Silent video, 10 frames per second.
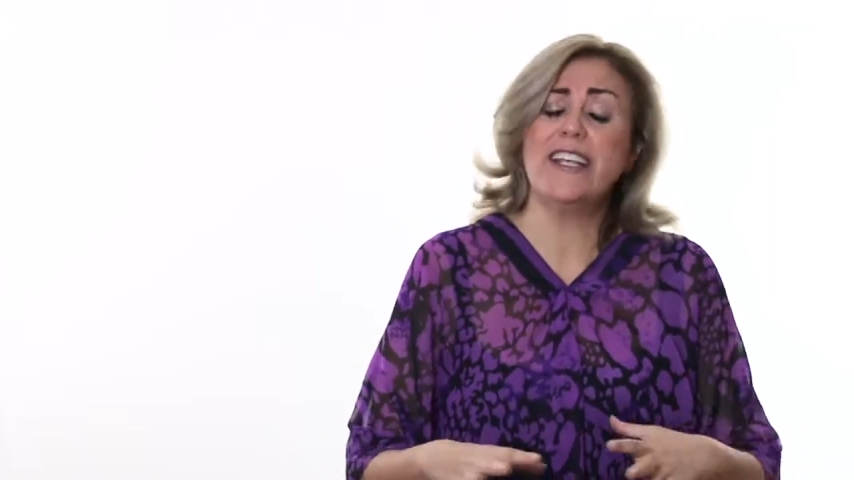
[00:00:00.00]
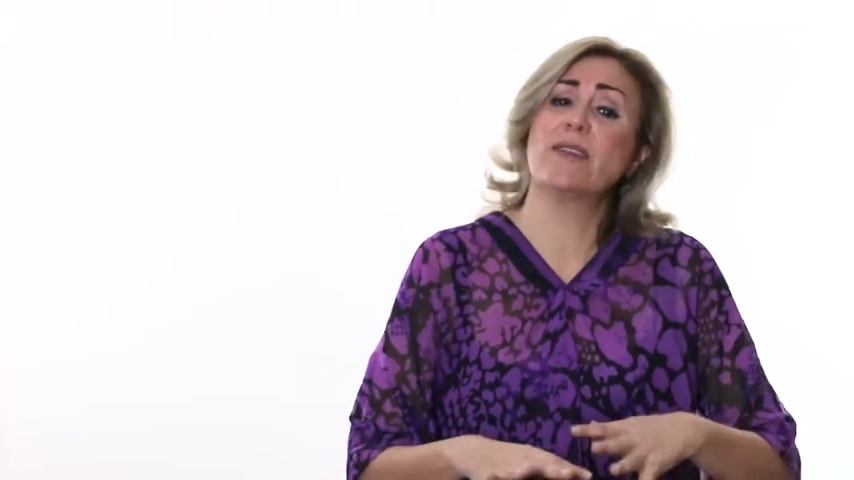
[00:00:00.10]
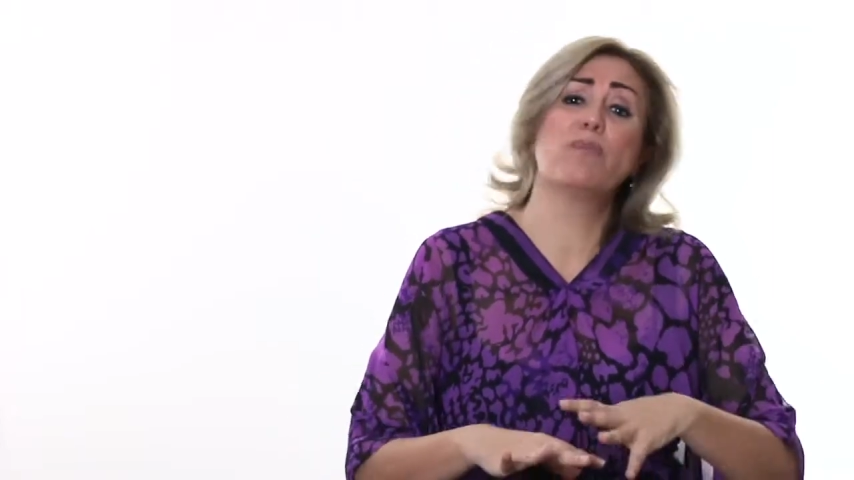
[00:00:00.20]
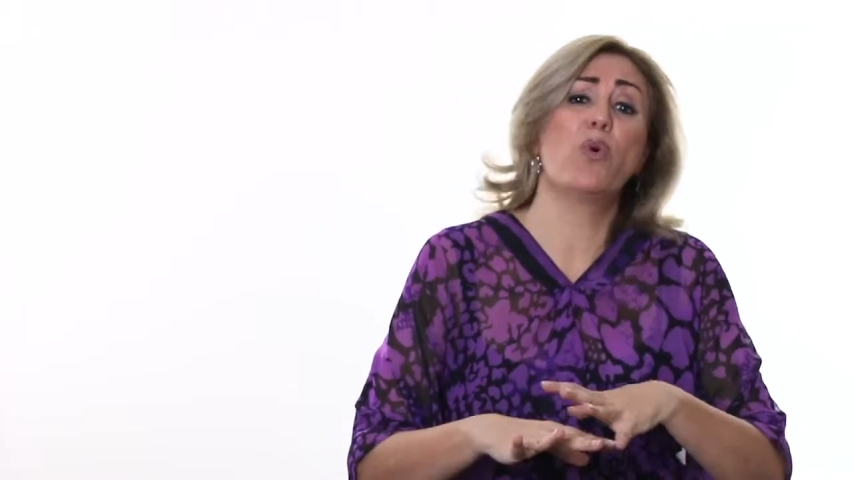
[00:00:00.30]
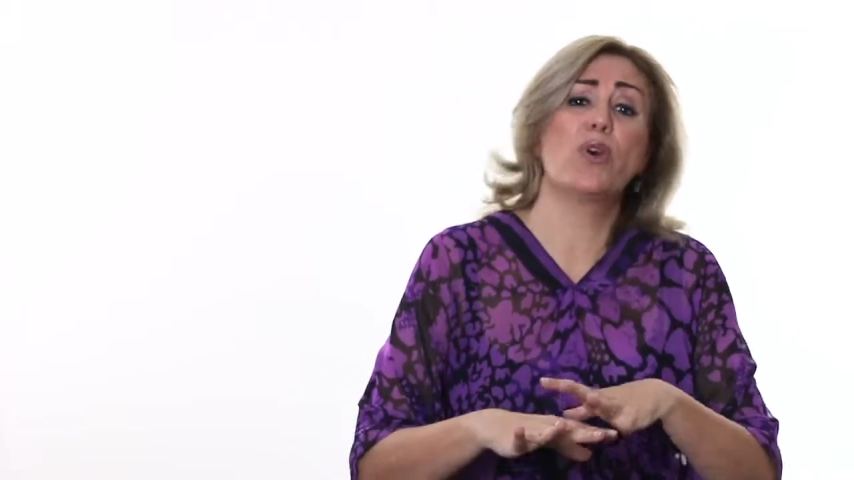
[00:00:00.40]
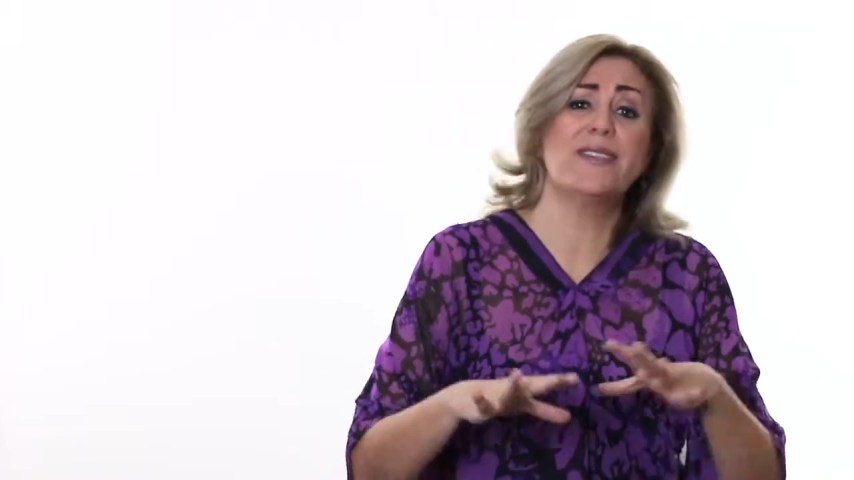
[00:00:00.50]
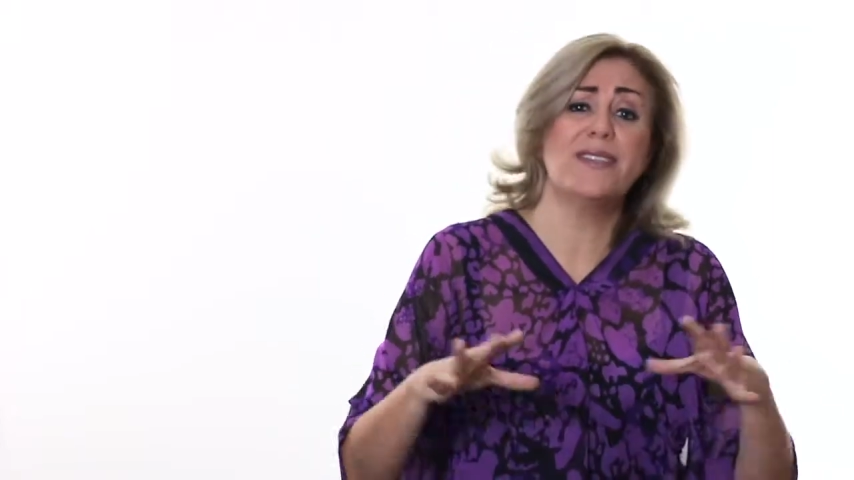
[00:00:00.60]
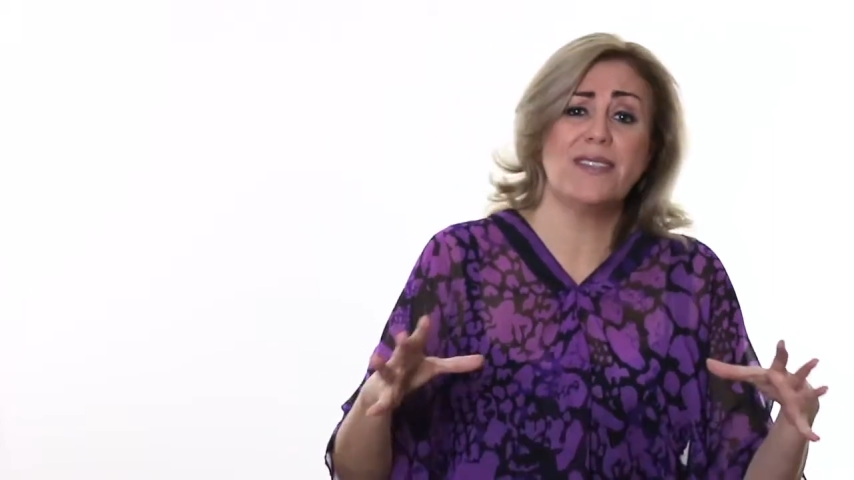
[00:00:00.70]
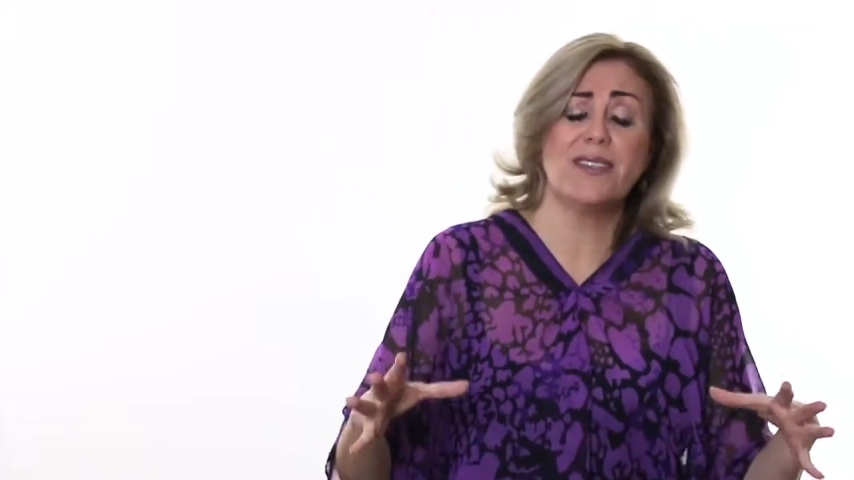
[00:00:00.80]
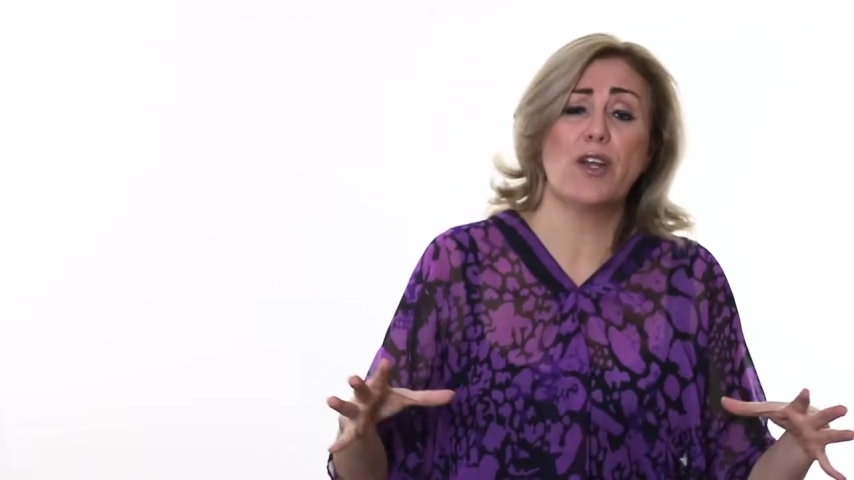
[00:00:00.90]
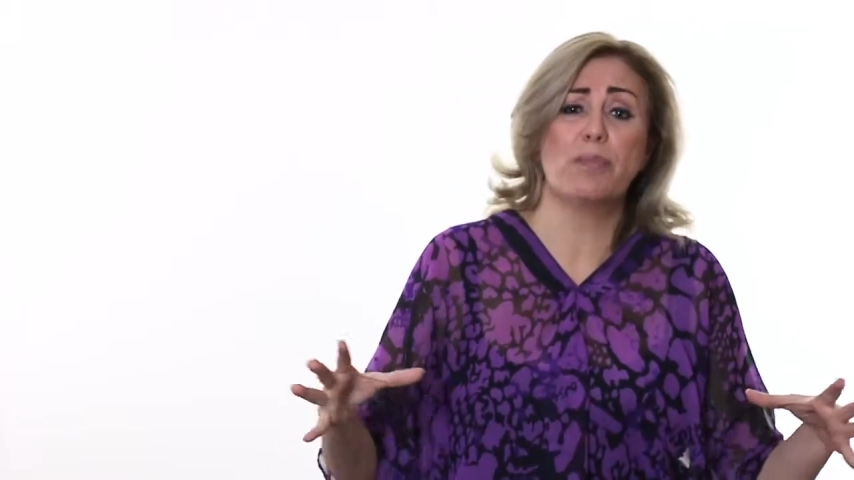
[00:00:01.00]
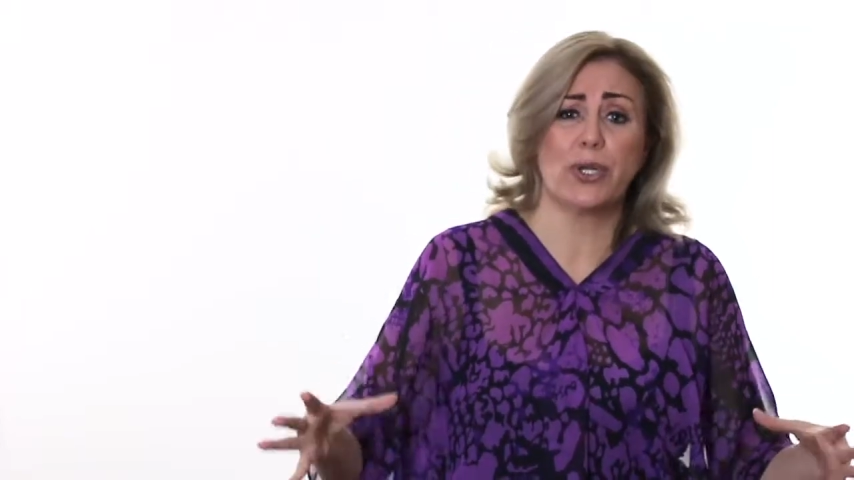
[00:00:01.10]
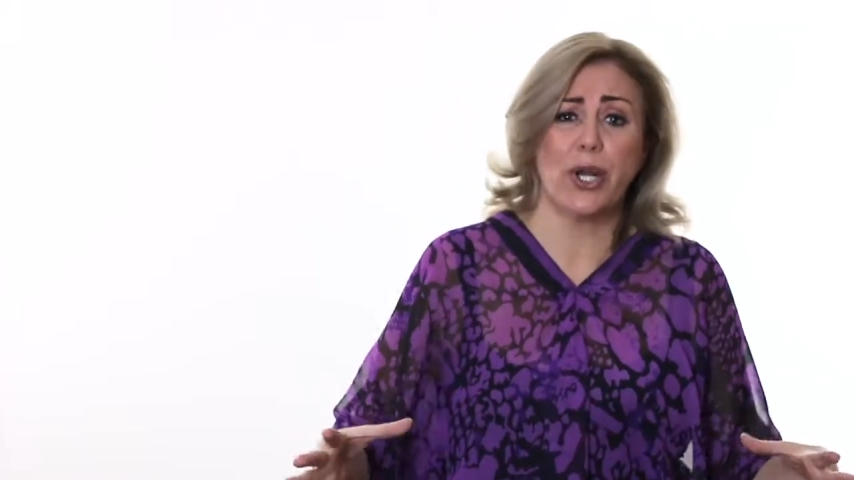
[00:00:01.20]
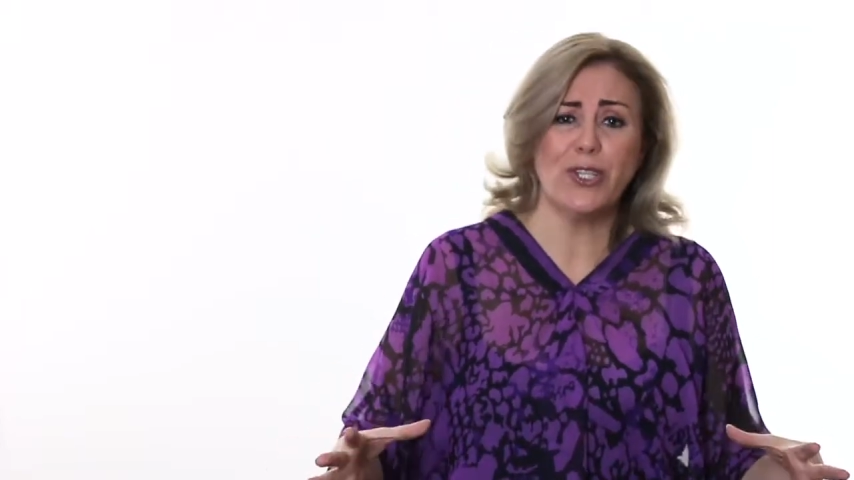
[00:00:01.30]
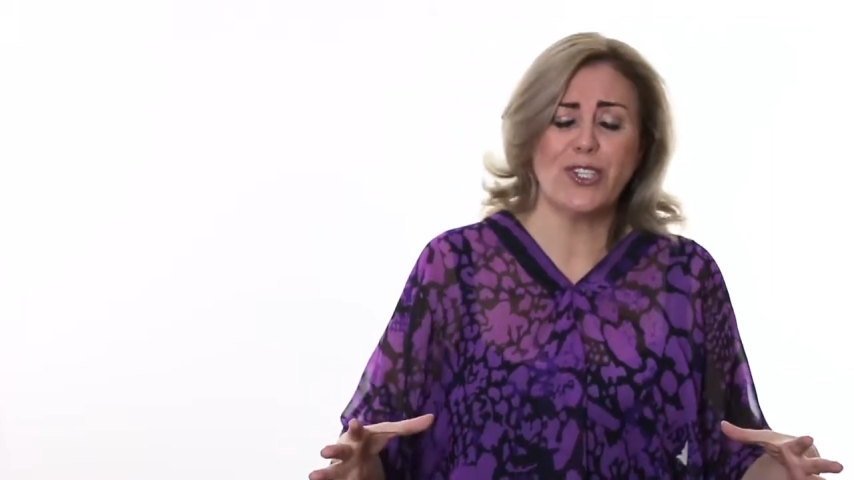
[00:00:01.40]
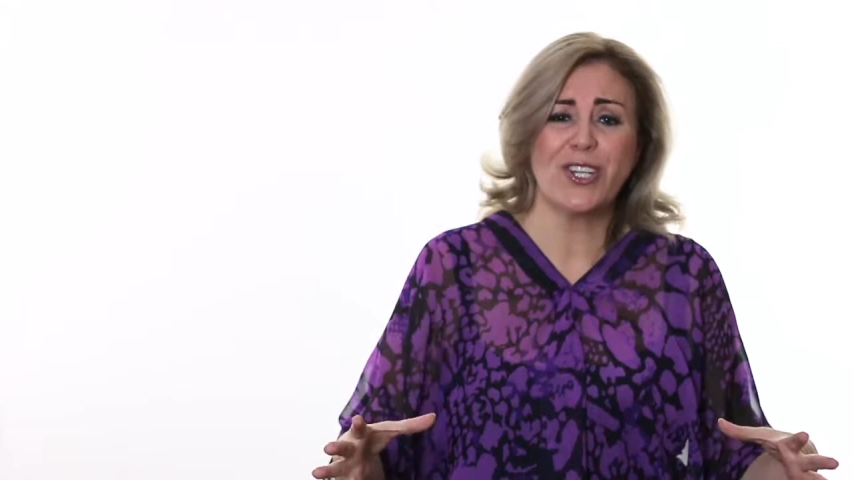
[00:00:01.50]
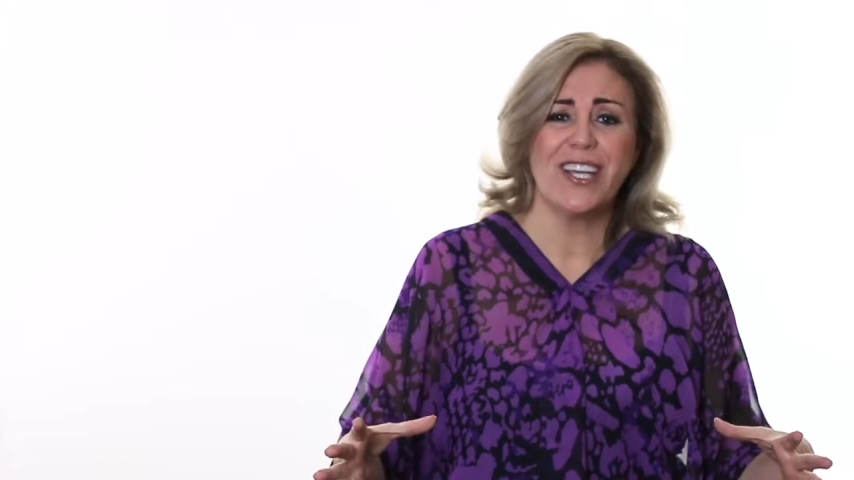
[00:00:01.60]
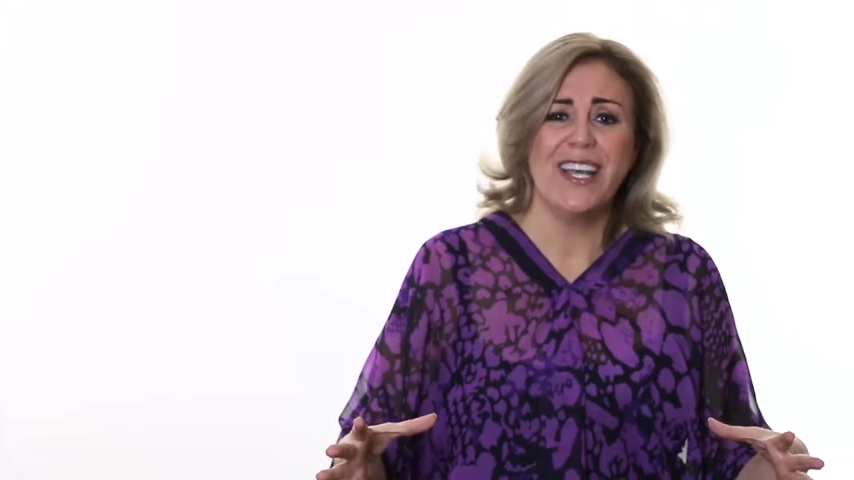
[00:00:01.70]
is a more consistent approach.